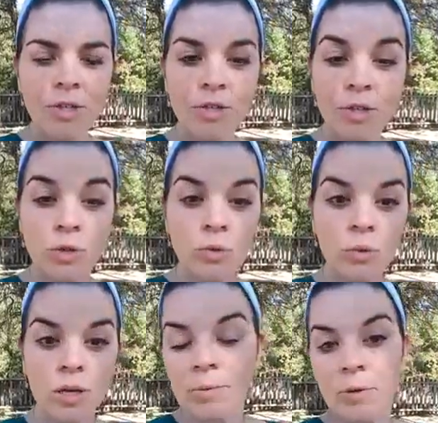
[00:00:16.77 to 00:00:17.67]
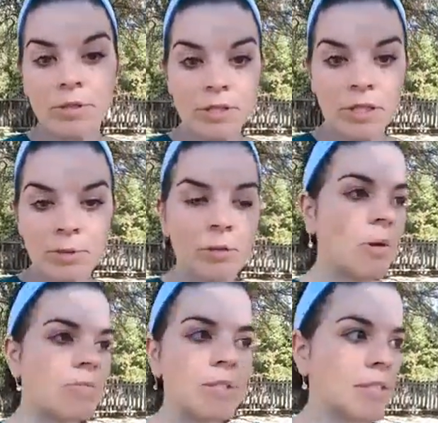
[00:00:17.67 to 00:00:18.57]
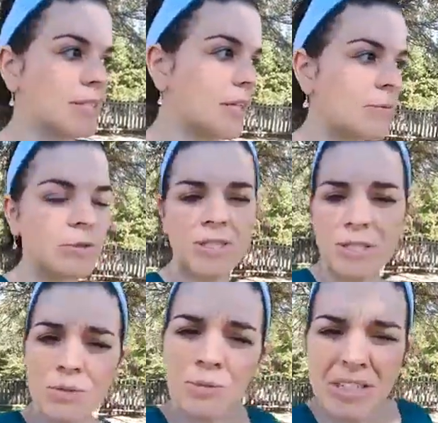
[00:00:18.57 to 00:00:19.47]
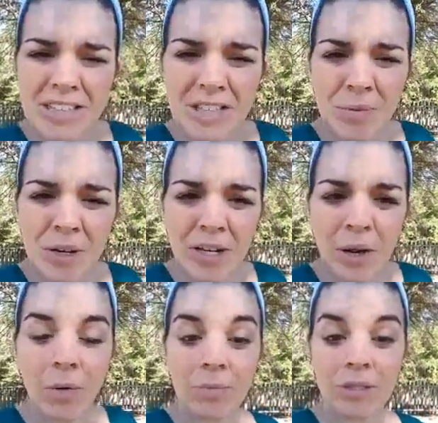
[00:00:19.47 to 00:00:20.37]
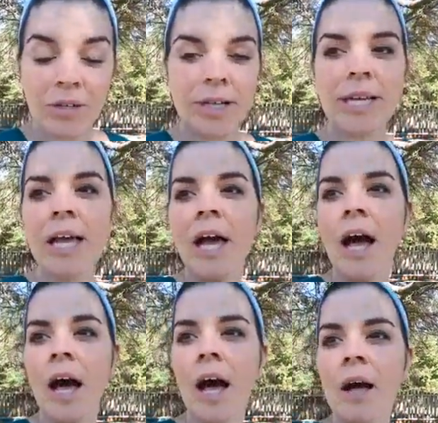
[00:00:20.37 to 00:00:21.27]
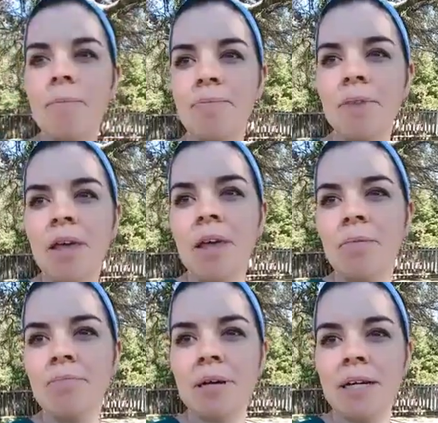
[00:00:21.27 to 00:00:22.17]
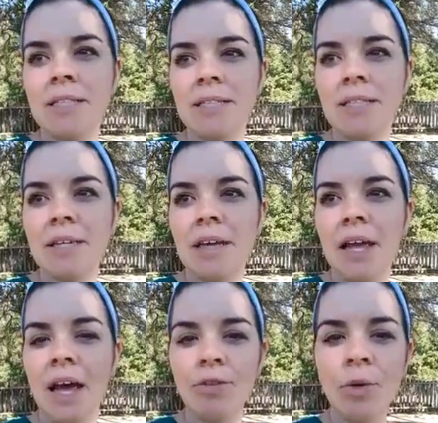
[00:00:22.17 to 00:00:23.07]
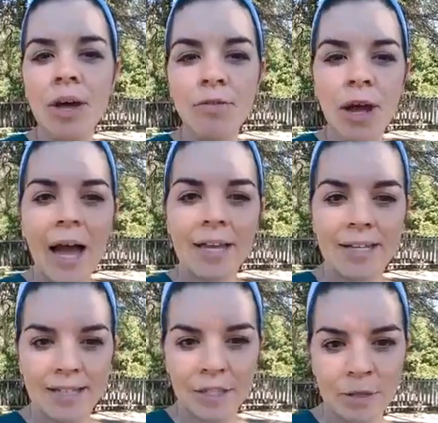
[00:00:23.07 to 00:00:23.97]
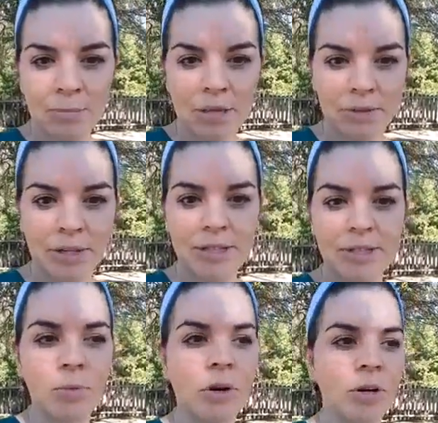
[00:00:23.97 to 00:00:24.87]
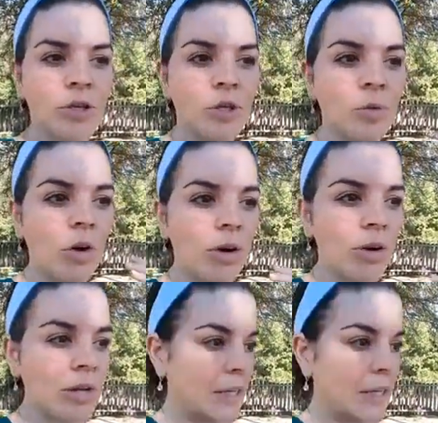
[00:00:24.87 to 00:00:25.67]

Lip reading: to an emergency room? I'm just going to say emergency room because that's what I know. I'm sorry. But have you ever had an experience where you are